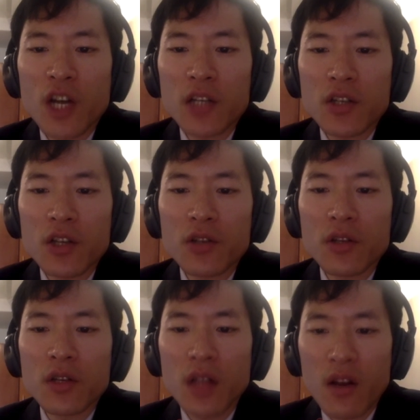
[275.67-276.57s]
Josh, just
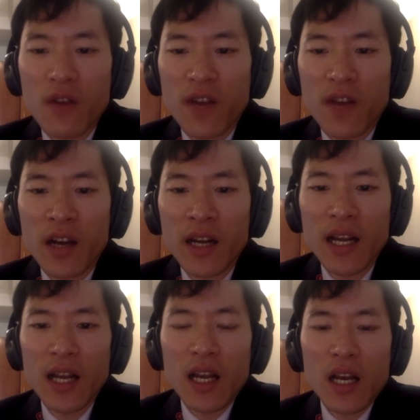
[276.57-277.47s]
to clarify,
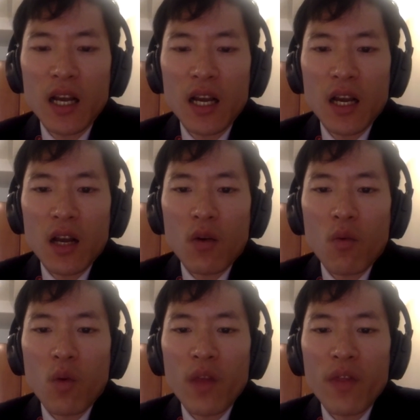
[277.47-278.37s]

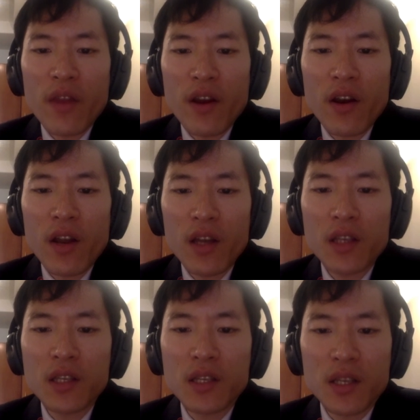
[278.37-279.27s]
when
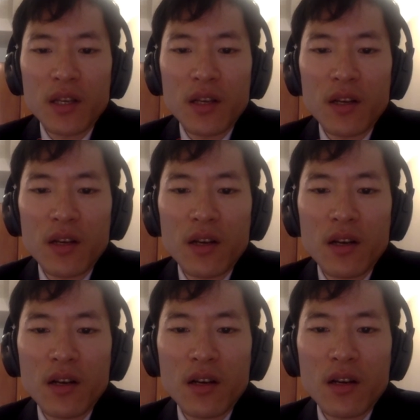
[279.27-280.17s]
there is
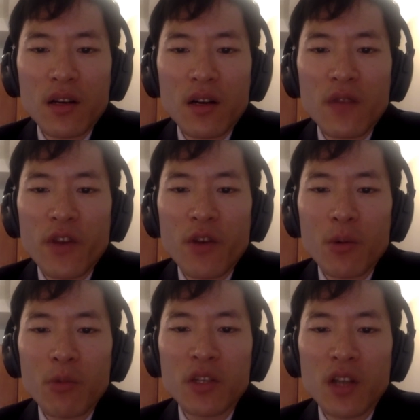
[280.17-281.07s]

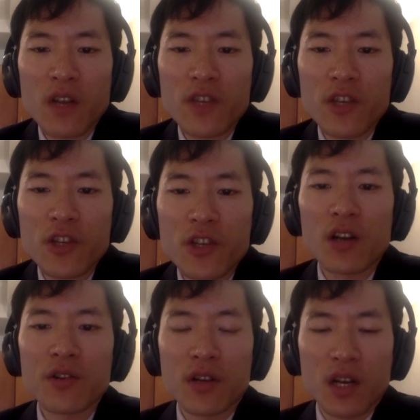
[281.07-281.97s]
unfavorable soft tissue
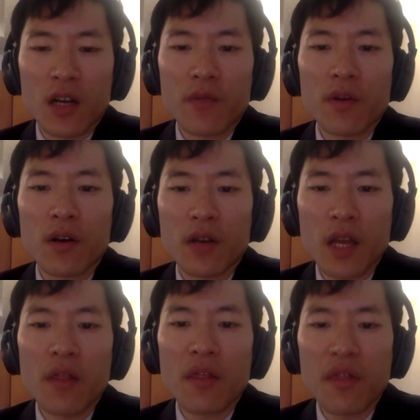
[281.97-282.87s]
undercut,
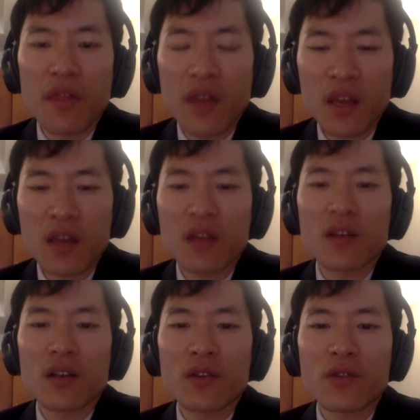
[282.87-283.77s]
again, think
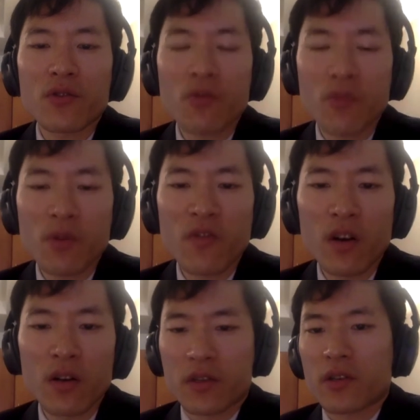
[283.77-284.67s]

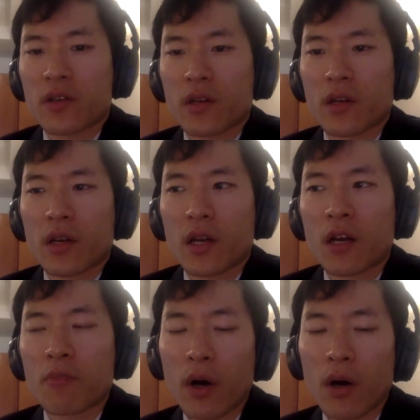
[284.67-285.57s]
suprabulge
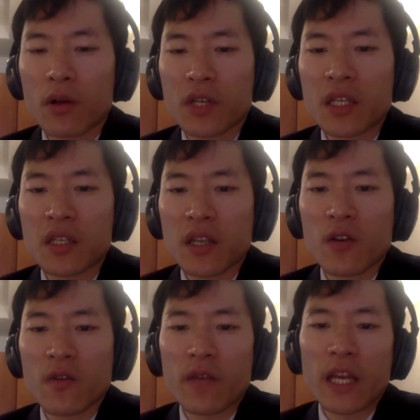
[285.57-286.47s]
bulge
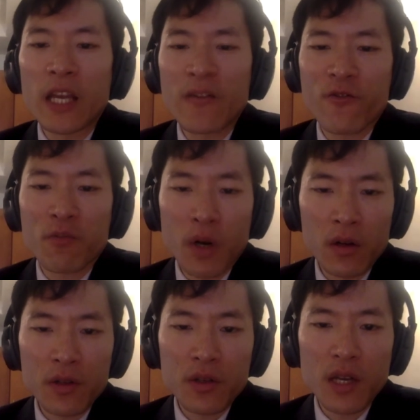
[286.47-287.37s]
instead of
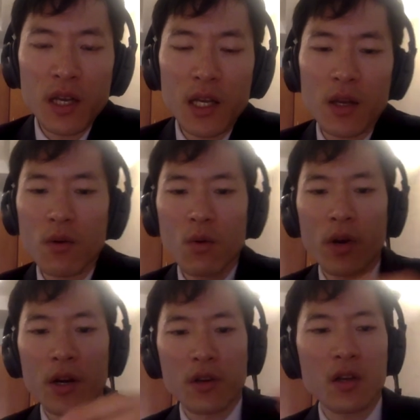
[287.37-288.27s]
infrabulge,
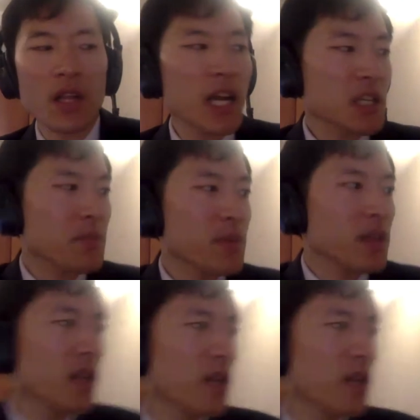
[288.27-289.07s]
where the clasp